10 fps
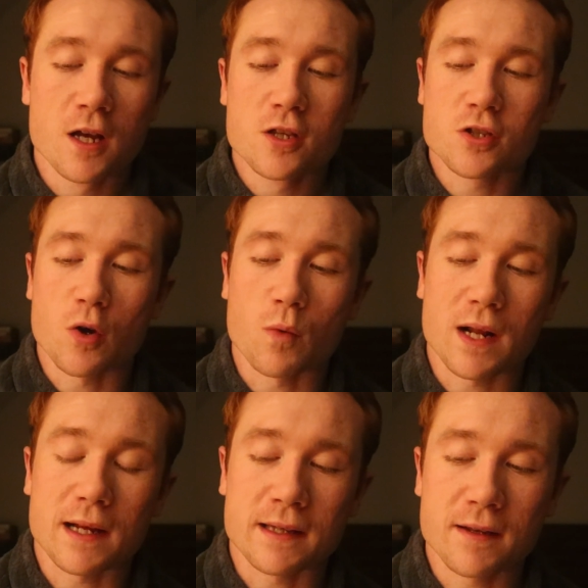So what
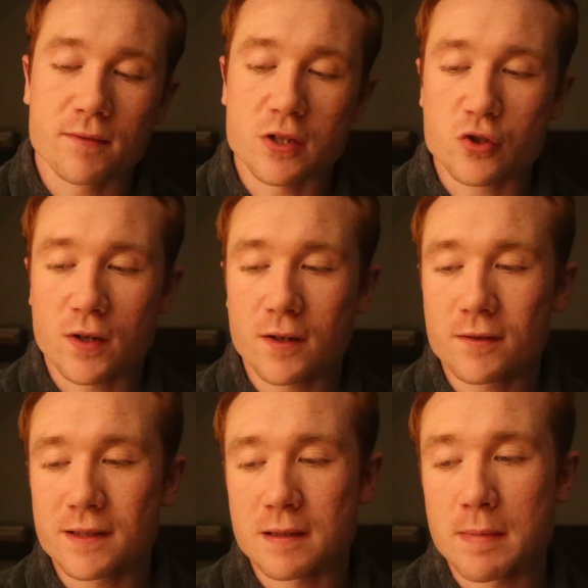I give the
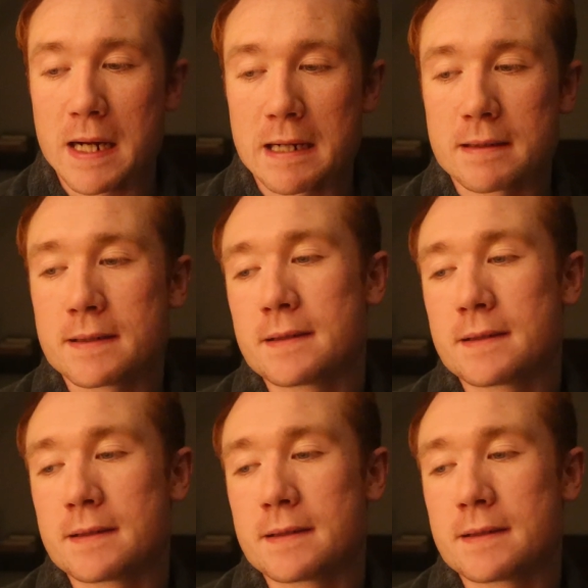trail is about